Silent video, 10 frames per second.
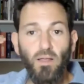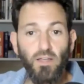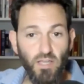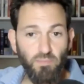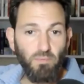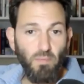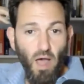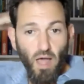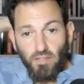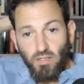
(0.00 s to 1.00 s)
Keep in
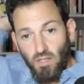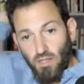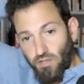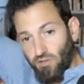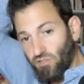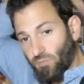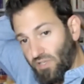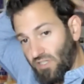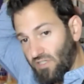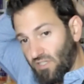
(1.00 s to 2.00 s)
mind, your
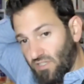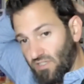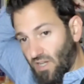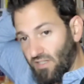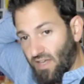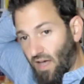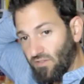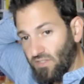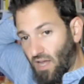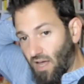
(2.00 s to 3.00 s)
trapezius is on the
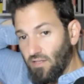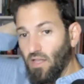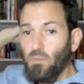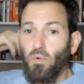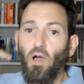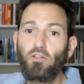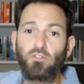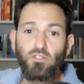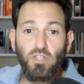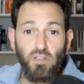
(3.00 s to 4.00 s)
outside, but
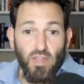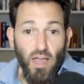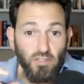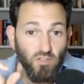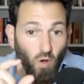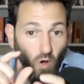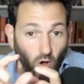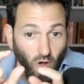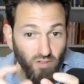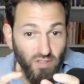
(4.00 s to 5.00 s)
underneath that is
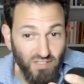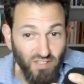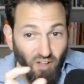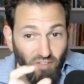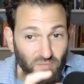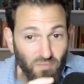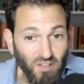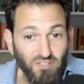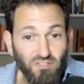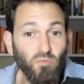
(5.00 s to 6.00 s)
all these other
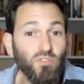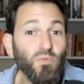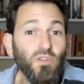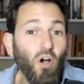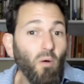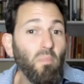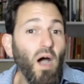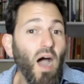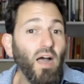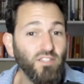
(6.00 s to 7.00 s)
muscles, which we call
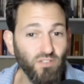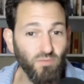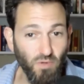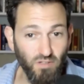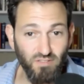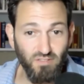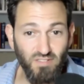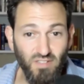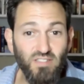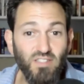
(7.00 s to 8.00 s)
posture
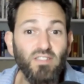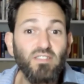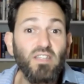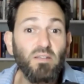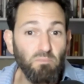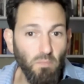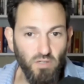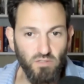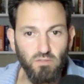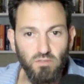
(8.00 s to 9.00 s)
muscles, the deep
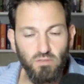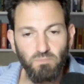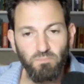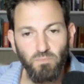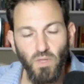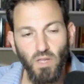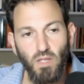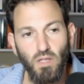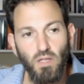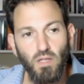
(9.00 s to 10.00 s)
muscles.
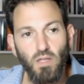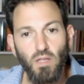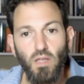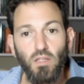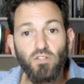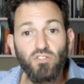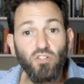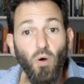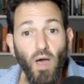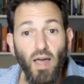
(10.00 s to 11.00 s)
The
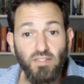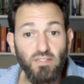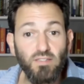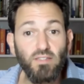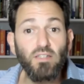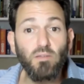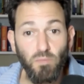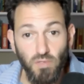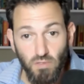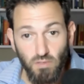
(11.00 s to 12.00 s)
psoas is deep.